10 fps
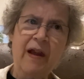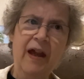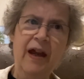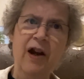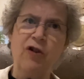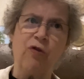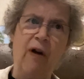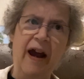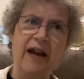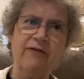air
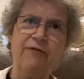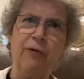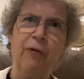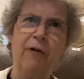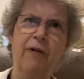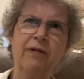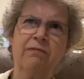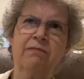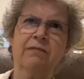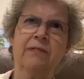drying for
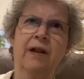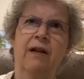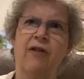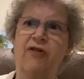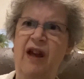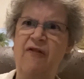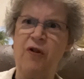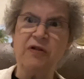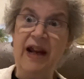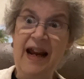
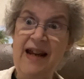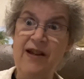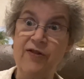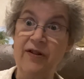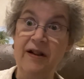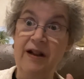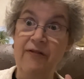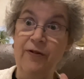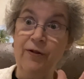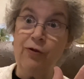several days, and it
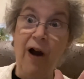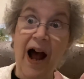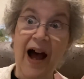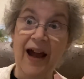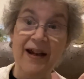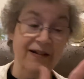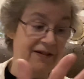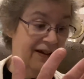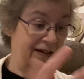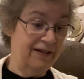never dried
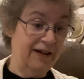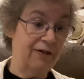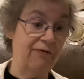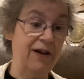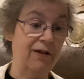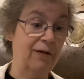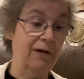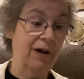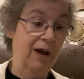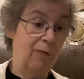like a
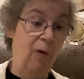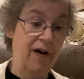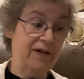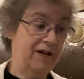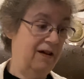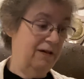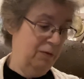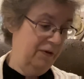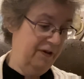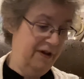regular watercolor
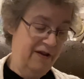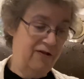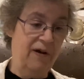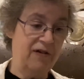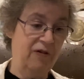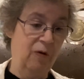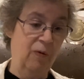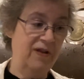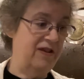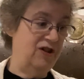would. So I don't know
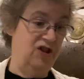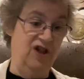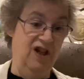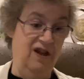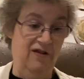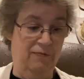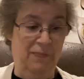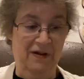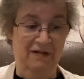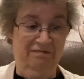what this shit is,
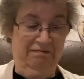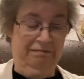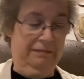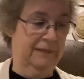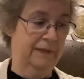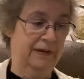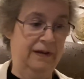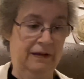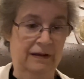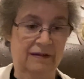but
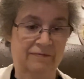yeah.